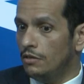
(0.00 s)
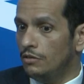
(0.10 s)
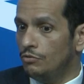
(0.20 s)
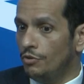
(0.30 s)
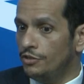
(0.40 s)

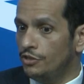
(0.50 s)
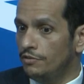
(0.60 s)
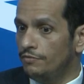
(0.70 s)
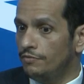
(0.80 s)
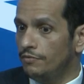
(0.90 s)
to achieve
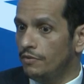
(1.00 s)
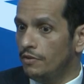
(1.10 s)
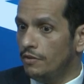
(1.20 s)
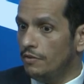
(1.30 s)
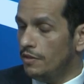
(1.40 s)

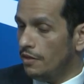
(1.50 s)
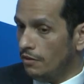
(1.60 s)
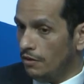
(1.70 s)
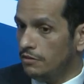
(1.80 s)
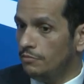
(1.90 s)
their
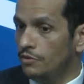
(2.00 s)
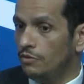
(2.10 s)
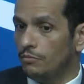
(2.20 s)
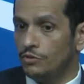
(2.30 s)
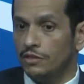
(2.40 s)
ultimate
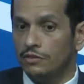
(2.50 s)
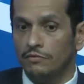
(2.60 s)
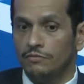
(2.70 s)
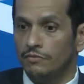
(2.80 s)
objective.